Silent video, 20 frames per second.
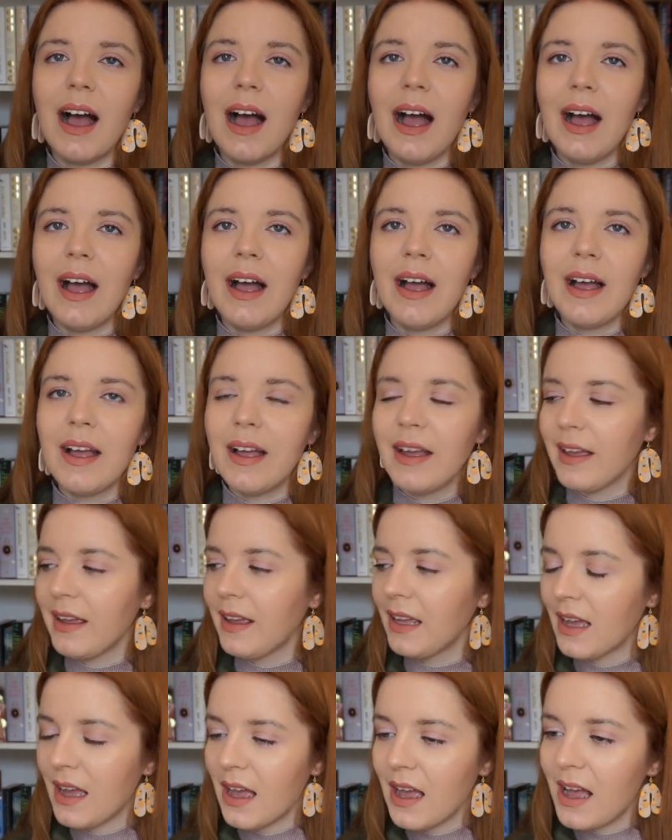
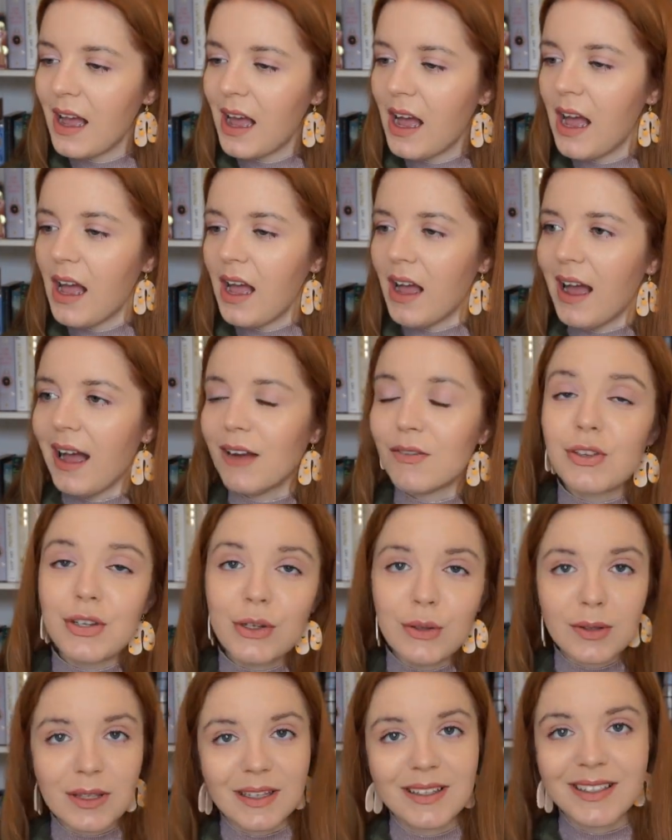I have
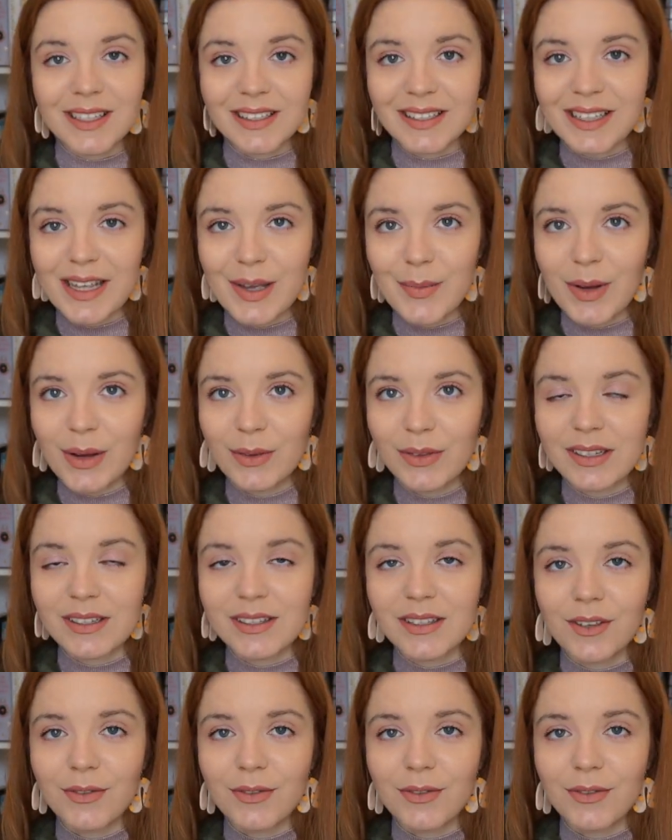two things to say about this.